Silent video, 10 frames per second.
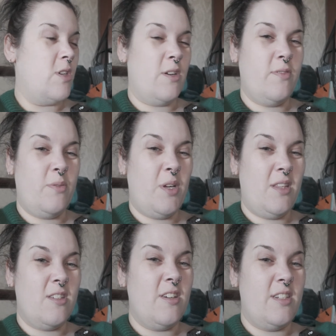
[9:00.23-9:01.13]
tree over
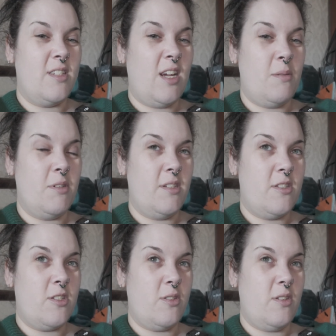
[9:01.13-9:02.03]
where the dining table
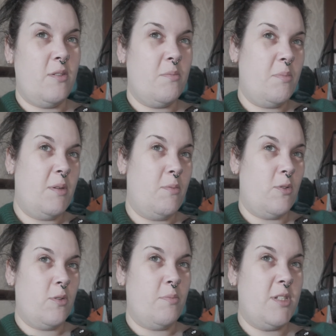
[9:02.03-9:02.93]
is, so that
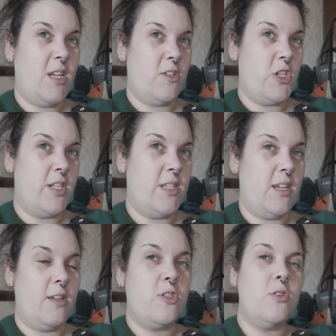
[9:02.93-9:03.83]
people could potentially
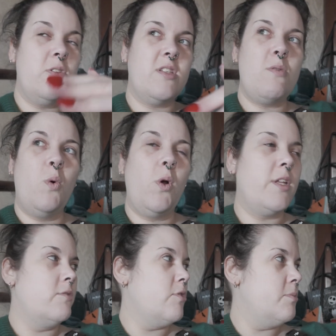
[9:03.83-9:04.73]
see it. As soon as they
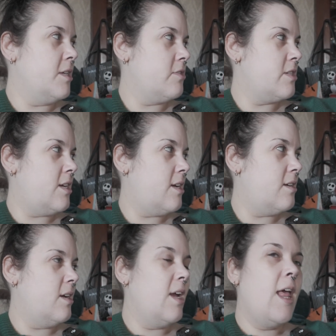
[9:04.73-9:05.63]
walk in the room, they'll see
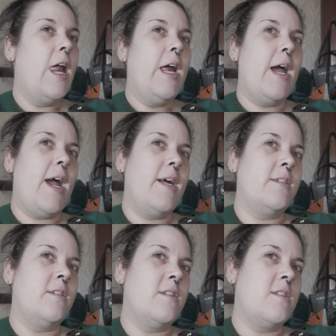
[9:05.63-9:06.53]
it,
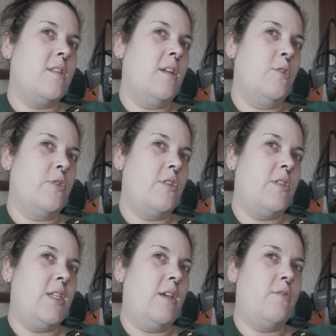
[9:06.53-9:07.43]
and they'll also
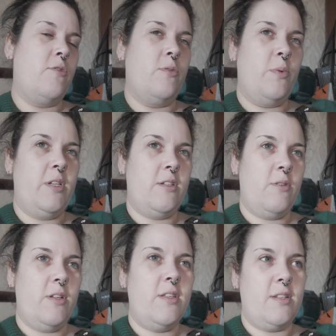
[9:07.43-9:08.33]
see it through the
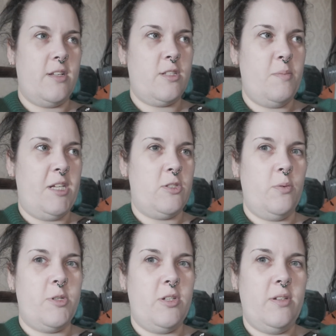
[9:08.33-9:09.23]
window. I think that's the best
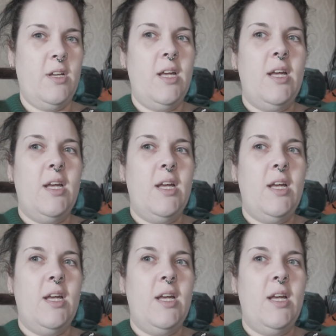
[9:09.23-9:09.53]
option,